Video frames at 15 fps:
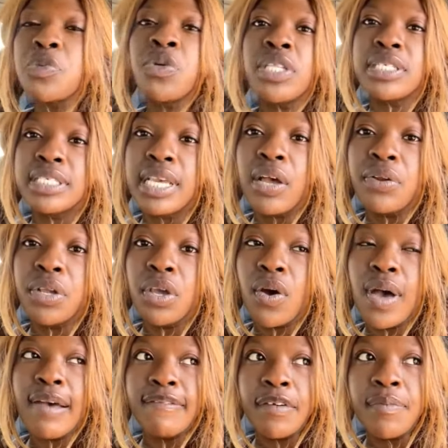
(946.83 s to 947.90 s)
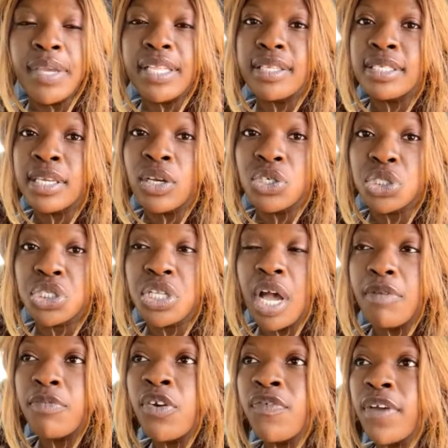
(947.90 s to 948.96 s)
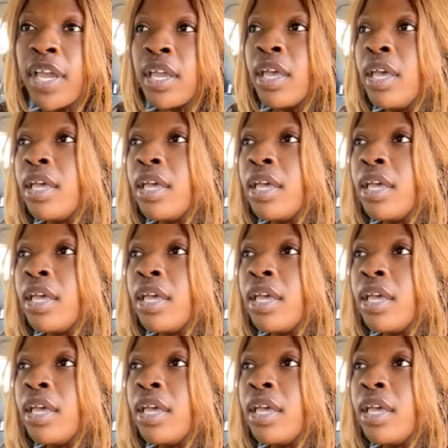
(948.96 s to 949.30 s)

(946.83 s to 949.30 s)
Well, the scale didn't go up for me, the scale's just not moving.